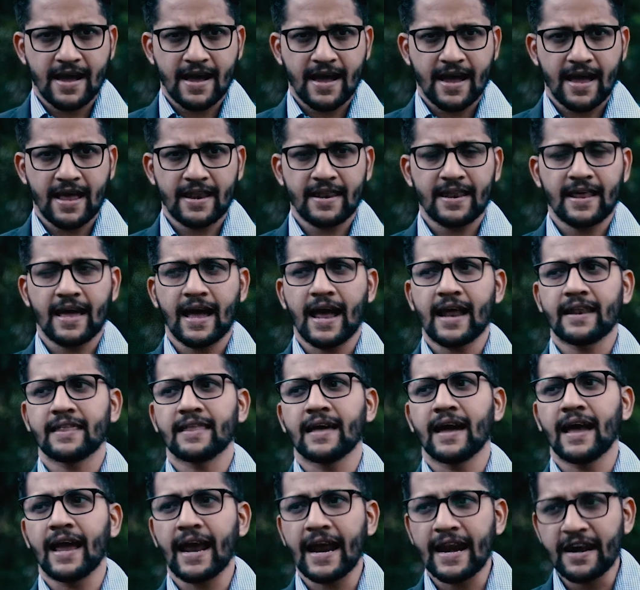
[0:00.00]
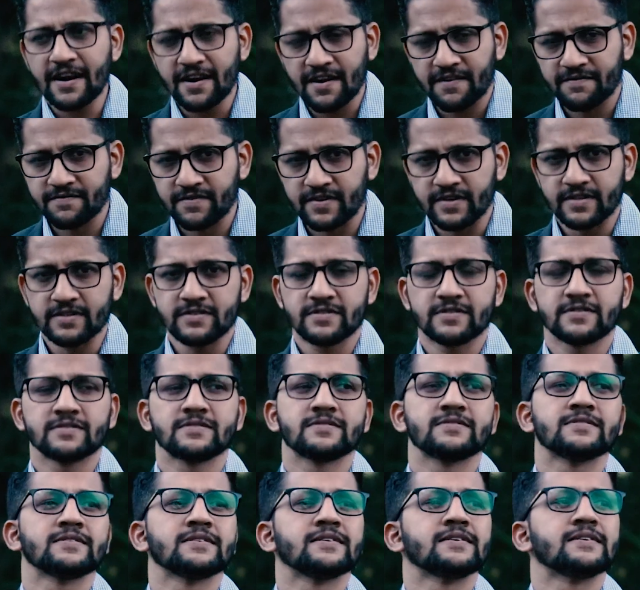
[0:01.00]
and at the end of
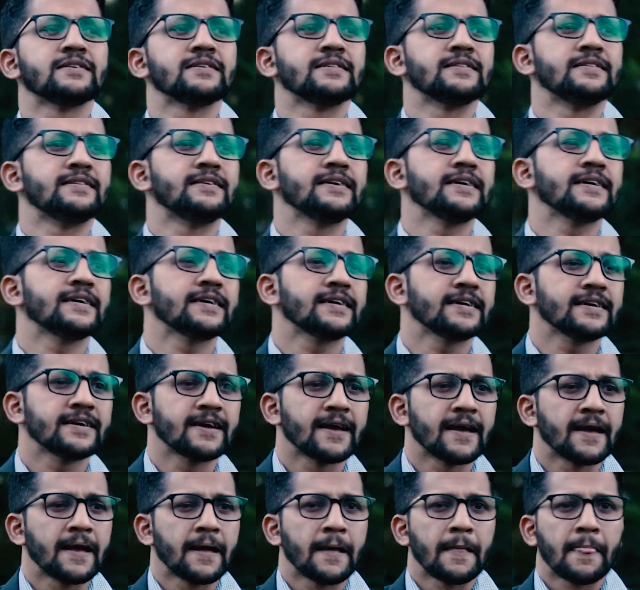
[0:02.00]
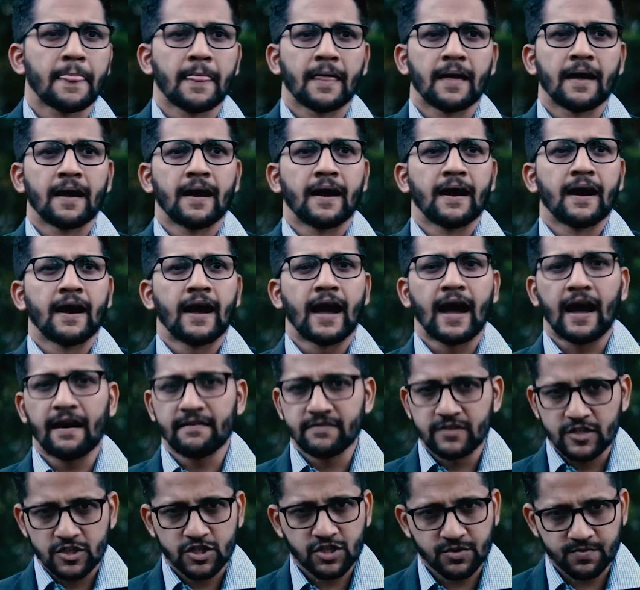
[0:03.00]
this, they
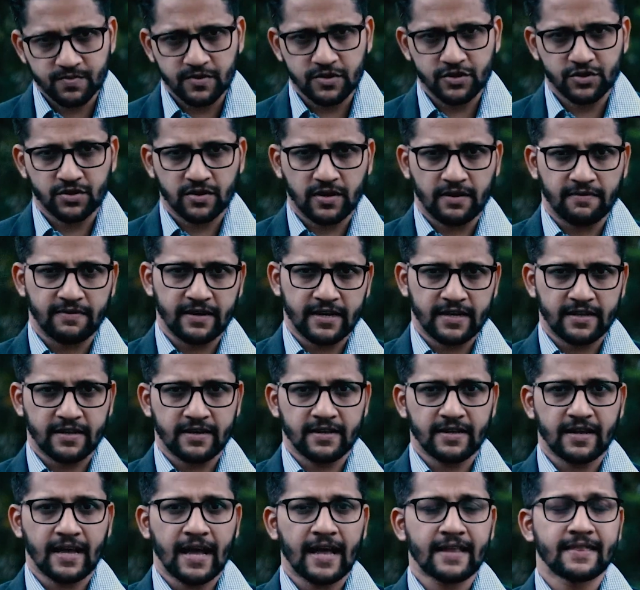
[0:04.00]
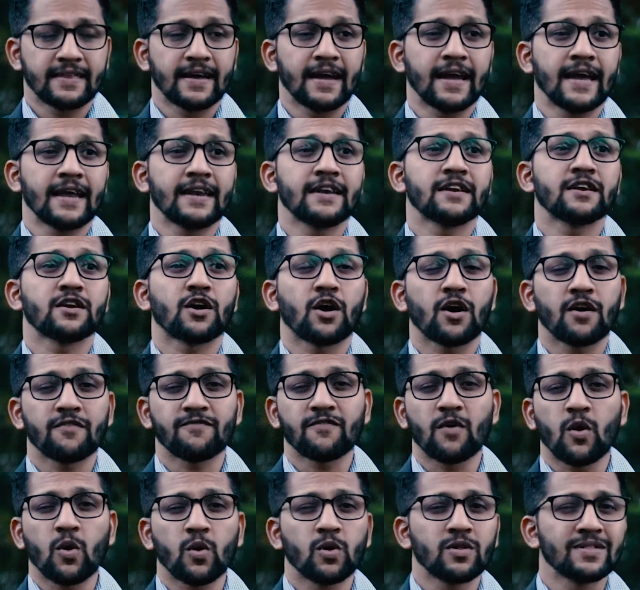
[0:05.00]
have this spiritual awakening. At the end of
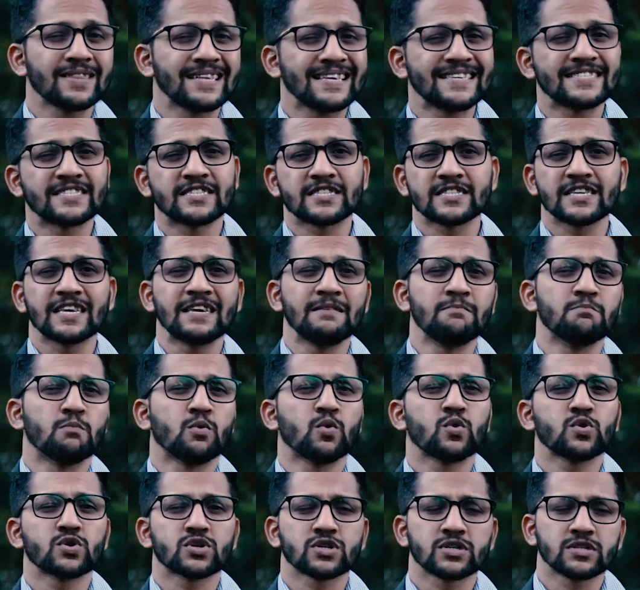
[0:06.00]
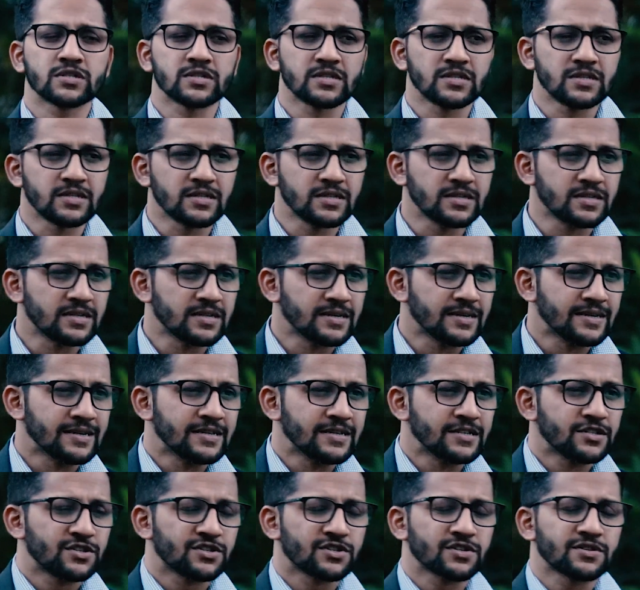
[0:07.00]
all these emotional
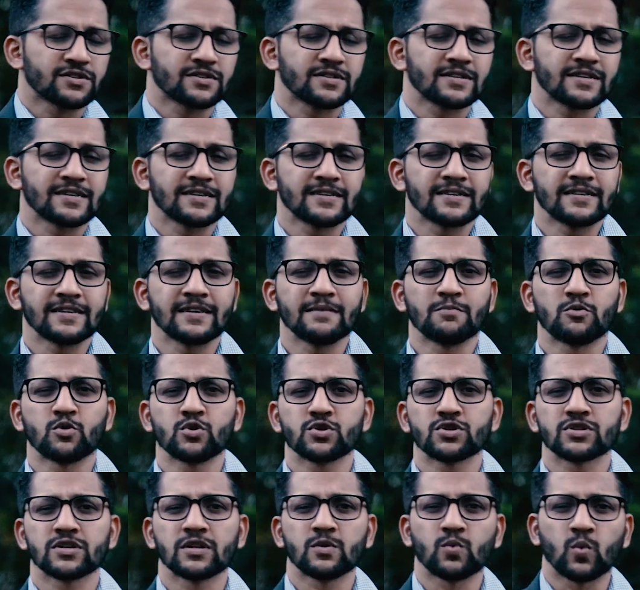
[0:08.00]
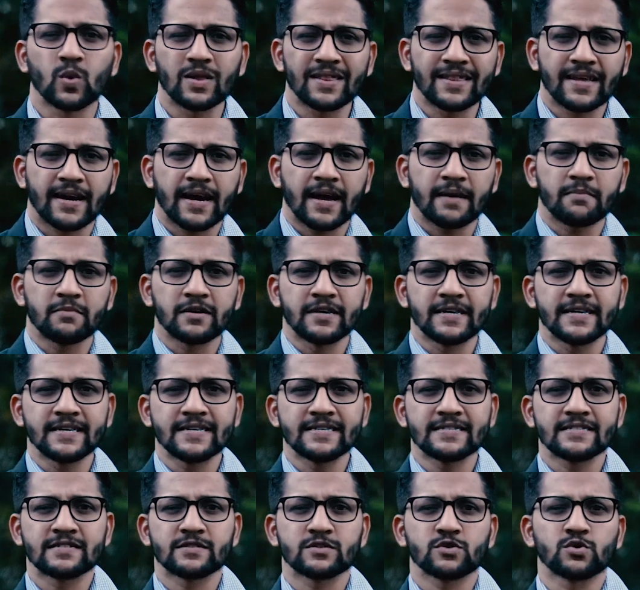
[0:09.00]
churning, emotional
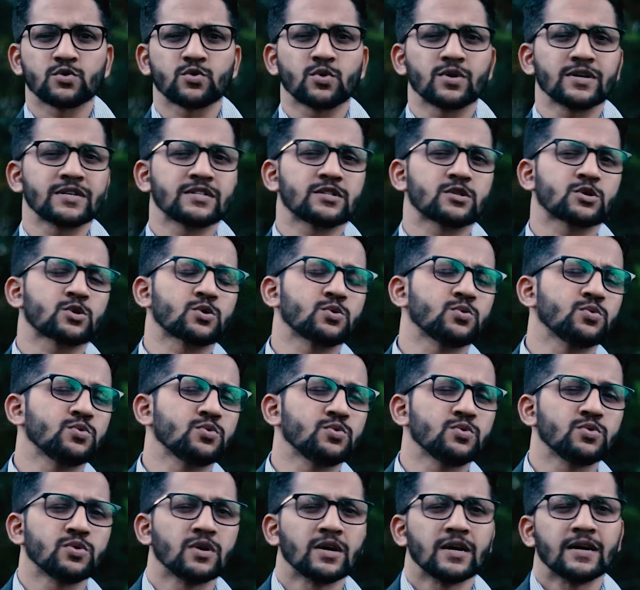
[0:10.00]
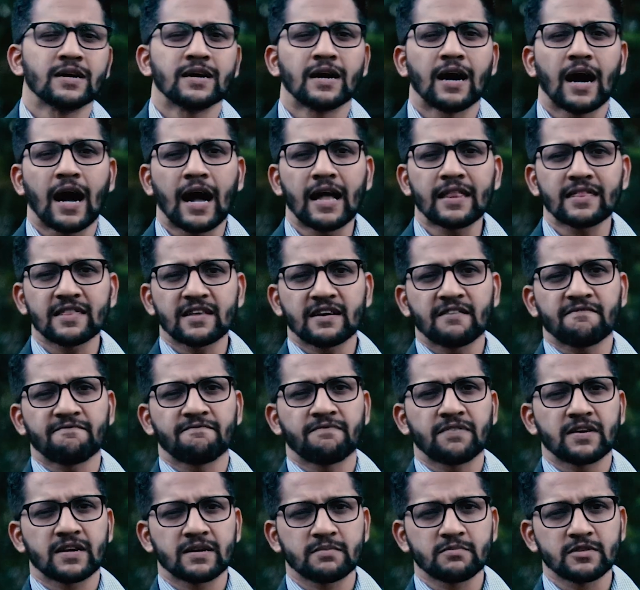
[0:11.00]
vulnerabilities, going through
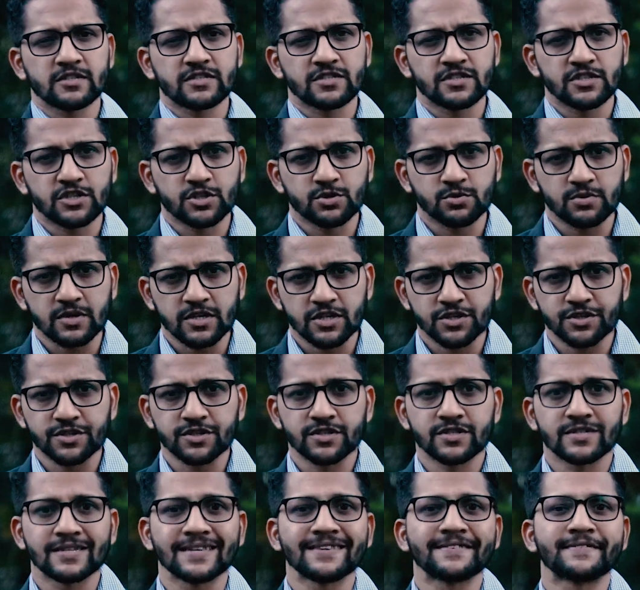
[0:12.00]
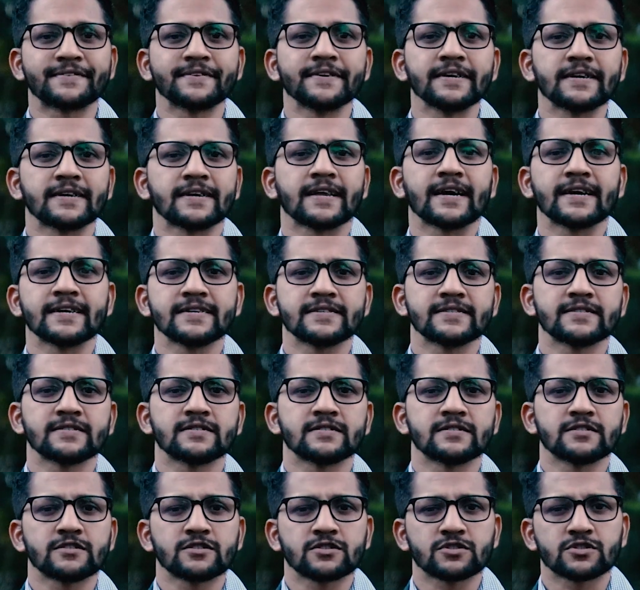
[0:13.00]
uncomfortable situations, they realize
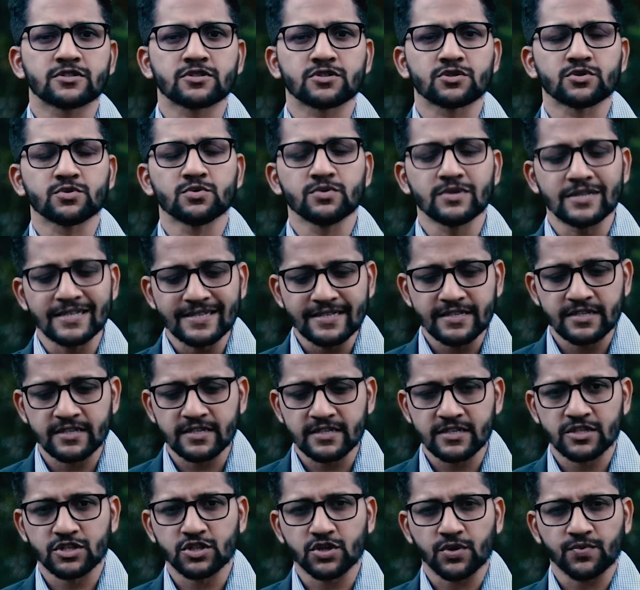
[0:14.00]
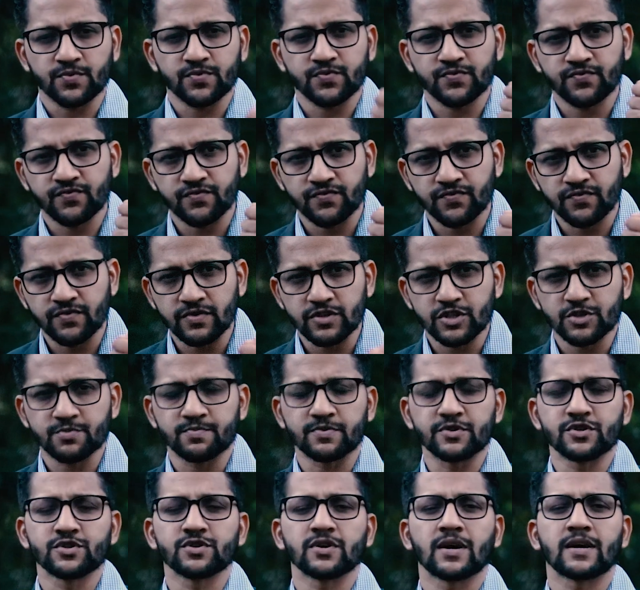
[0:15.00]
the true essence of
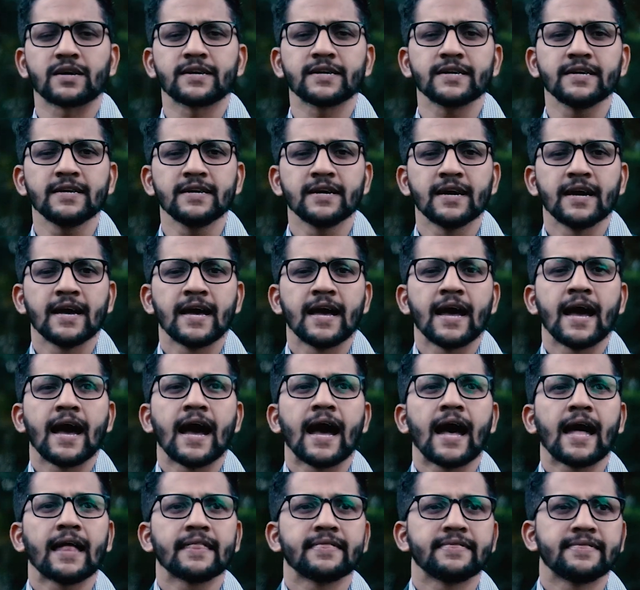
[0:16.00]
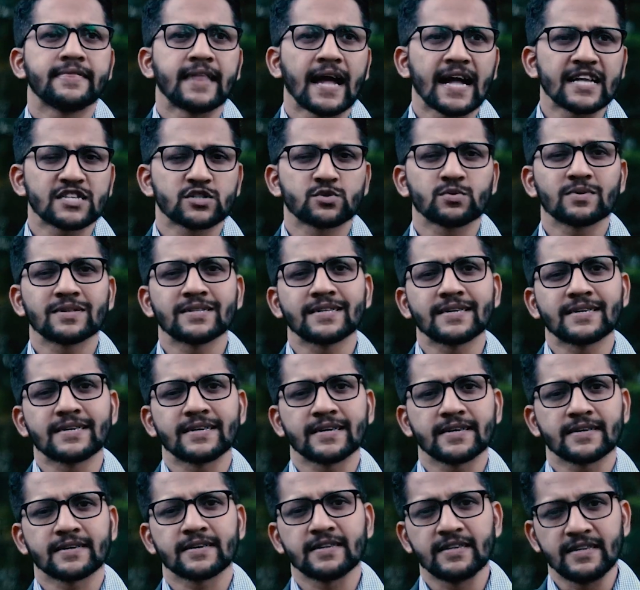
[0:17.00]
spirituality, and that's when they
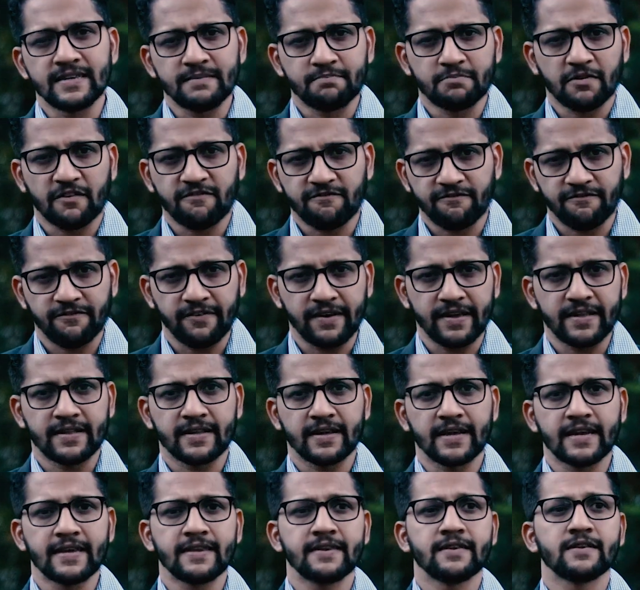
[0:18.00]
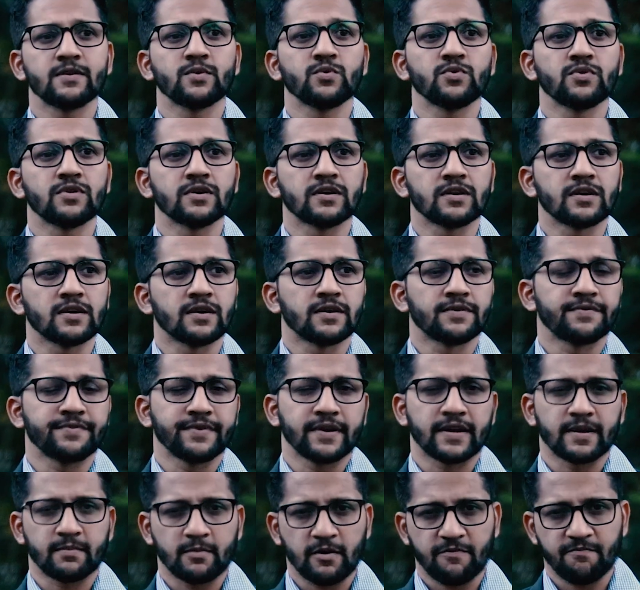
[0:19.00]
take a leap of faith into the
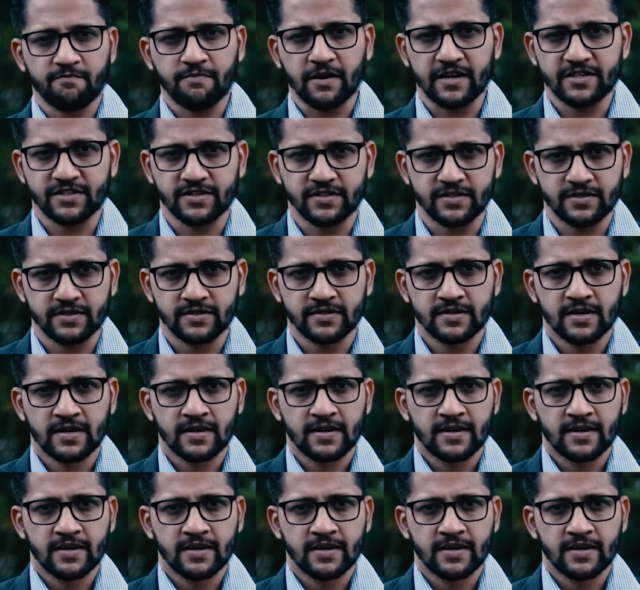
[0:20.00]
realm of Pisces.